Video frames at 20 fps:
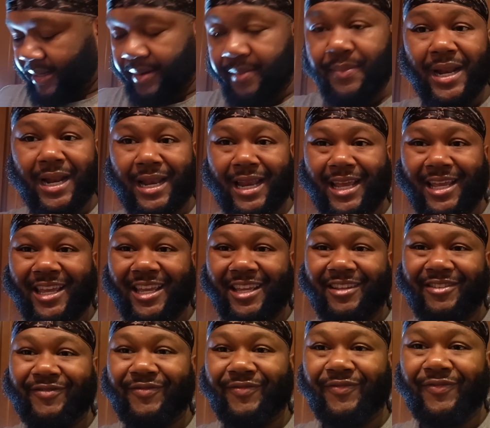But I like it.
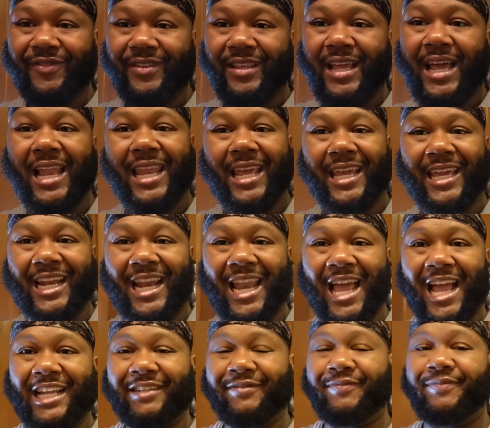I like it a
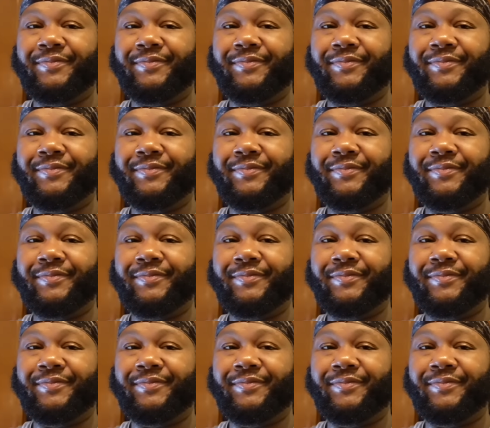lot.